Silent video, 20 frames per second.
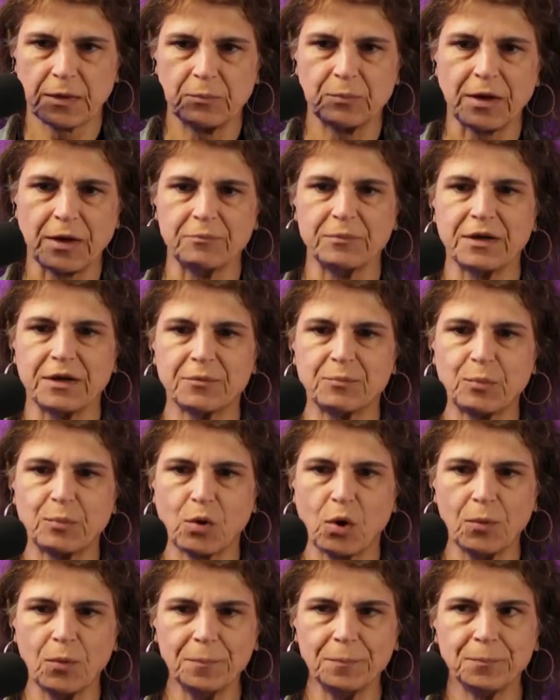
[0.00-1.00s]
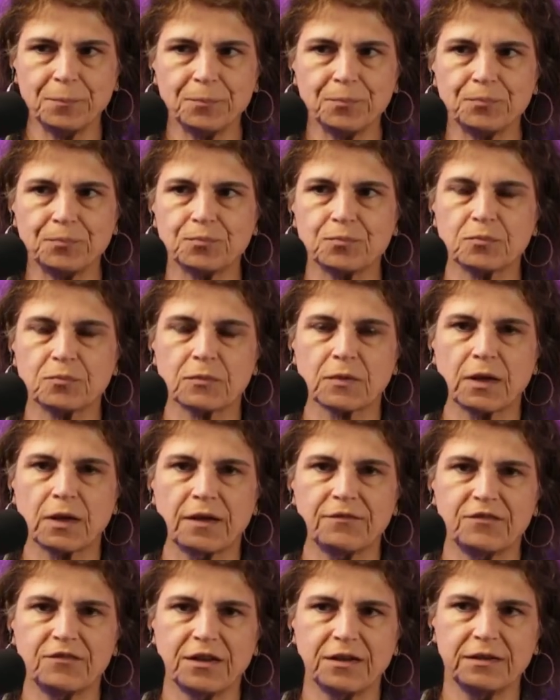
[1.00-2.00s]
Premiere Pro.
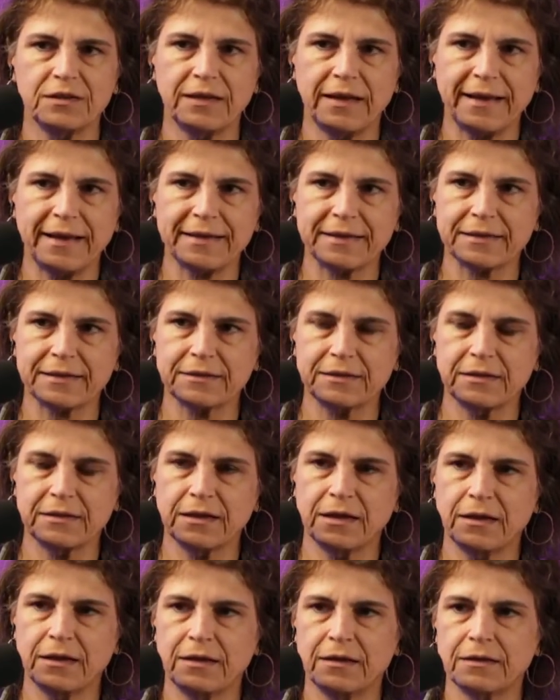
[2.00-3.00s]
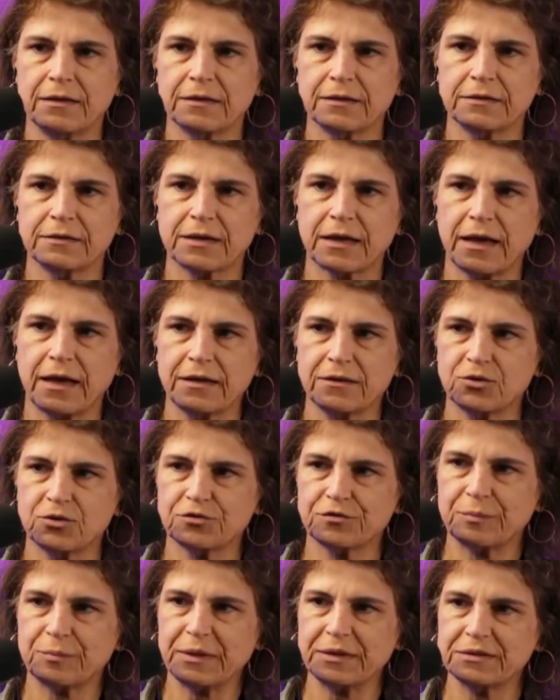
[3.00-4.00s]
I very like it. Kind
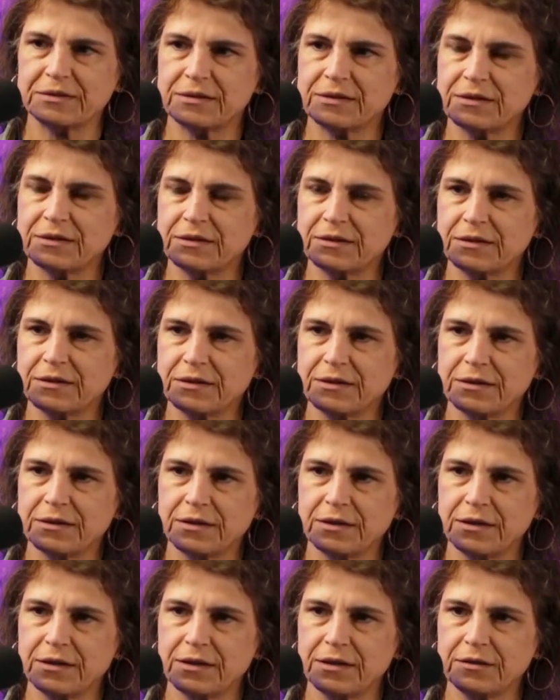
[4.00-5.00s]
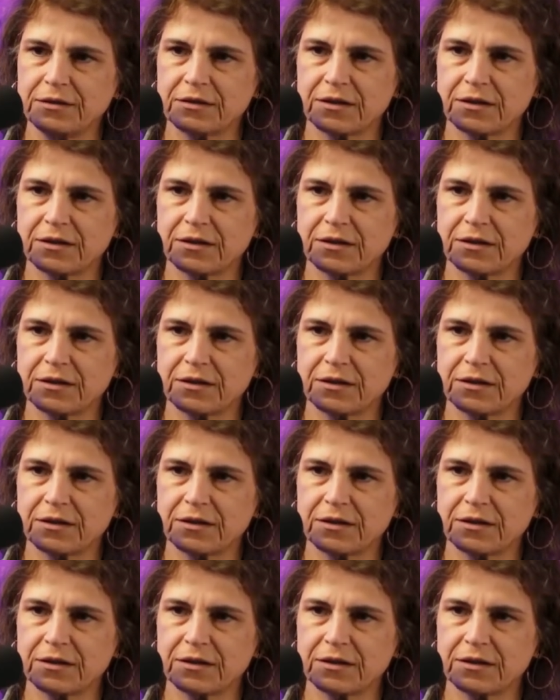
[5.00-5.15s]
of messy